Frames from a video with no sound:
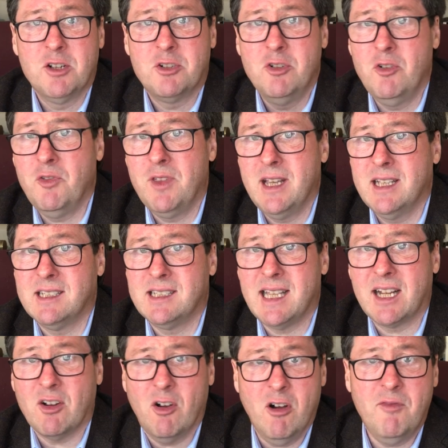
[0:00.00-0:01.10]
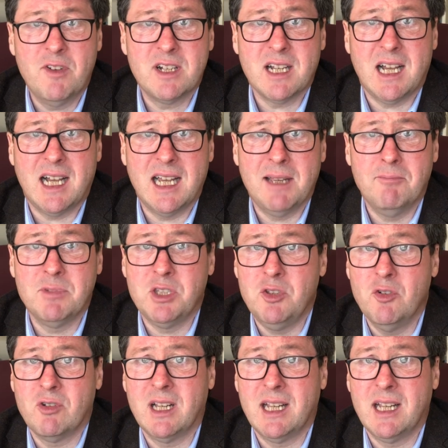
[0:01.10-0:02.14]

Truth is that oftentimes you